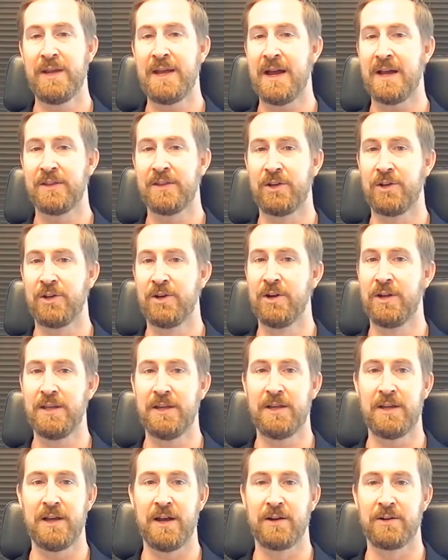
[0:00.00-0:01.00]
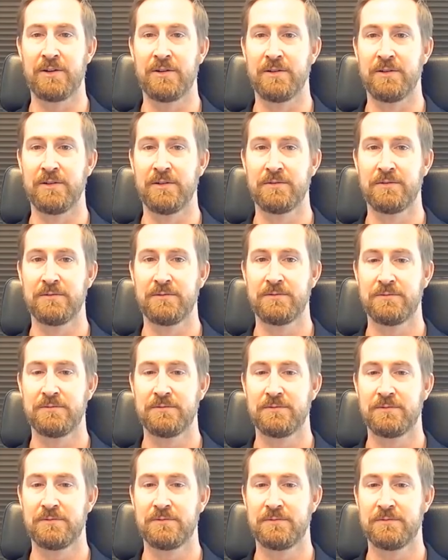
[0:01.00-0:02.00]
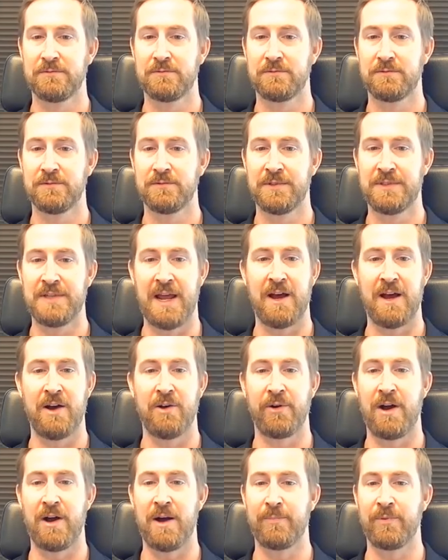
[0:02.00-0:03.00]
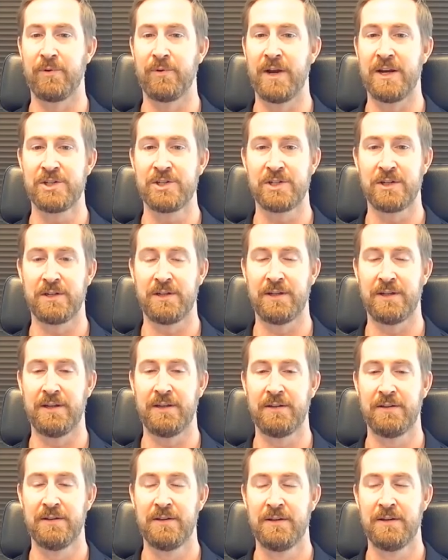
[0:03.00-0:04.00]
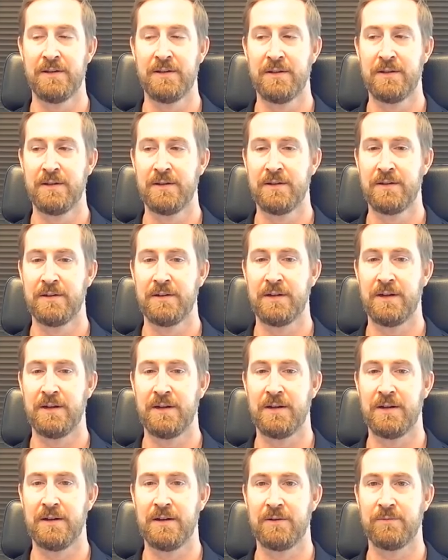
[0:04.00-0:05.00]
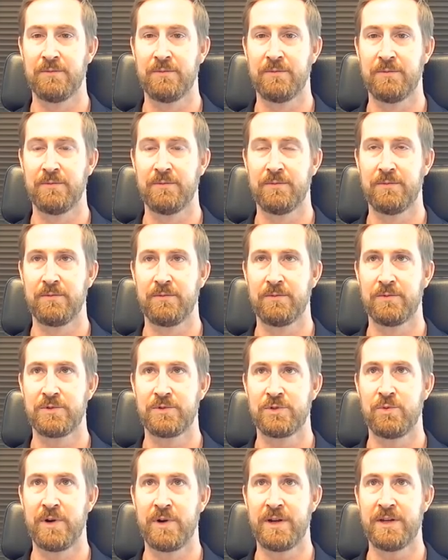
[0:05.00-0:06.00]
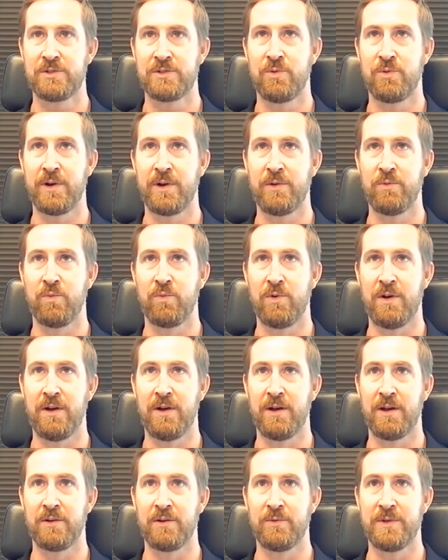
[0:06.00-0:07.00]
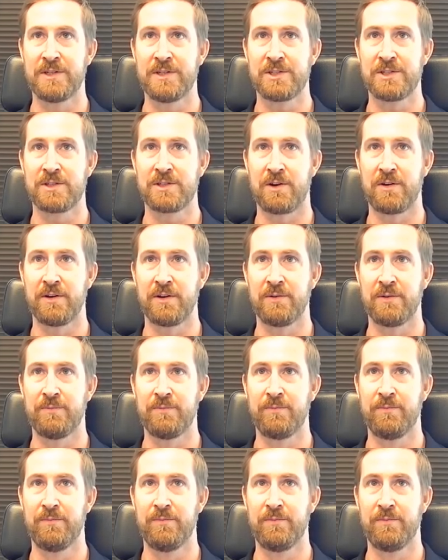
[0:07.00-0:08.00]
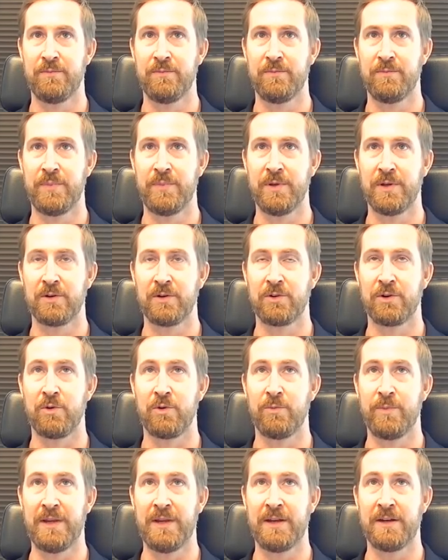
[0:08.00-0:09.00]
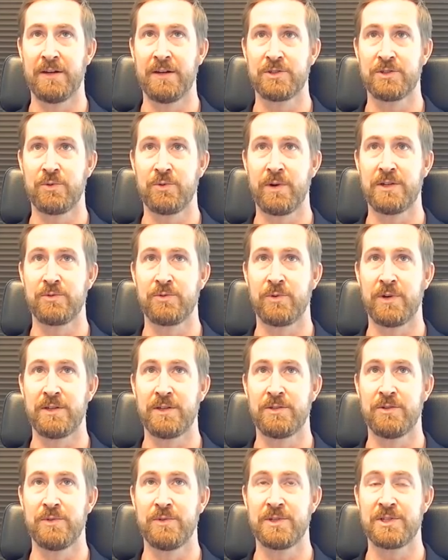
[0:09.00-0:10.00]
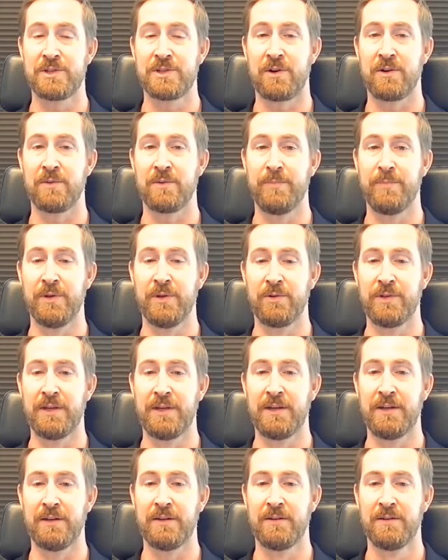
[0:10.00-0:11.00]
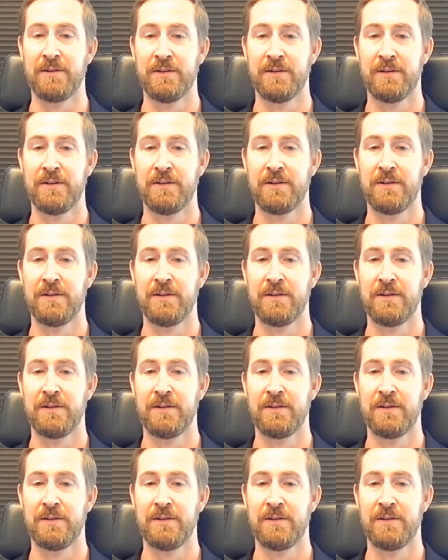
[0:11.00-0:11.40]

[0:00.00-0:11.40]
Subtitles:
We had the cookie cutter down operationally. 2021, beginning of 2022, we started building